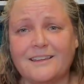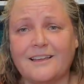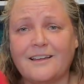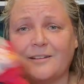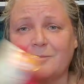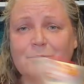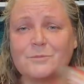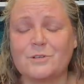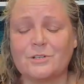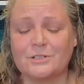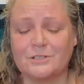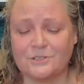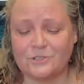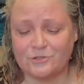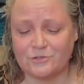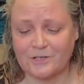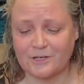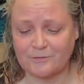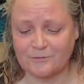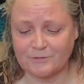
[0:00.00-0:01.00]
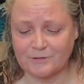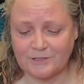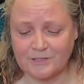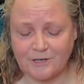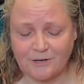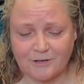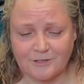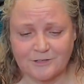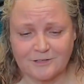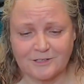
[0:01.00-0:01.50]
I'm going to try really
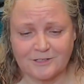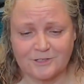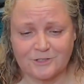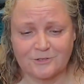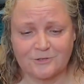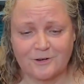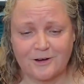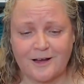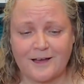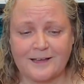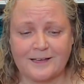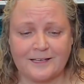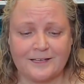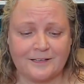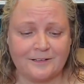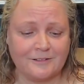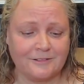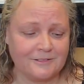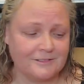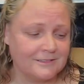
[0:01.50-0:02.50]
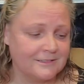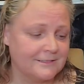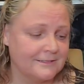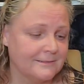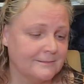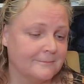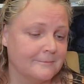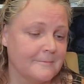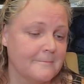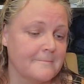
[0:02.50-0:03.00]
hard not to cry here.
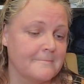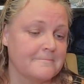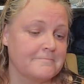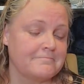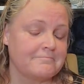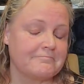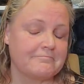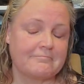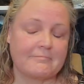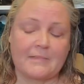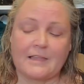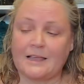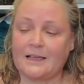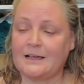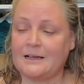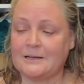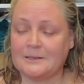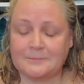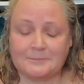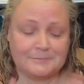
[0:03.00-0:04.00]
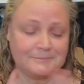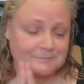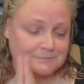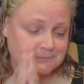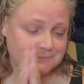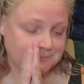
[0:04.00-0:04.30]
Um,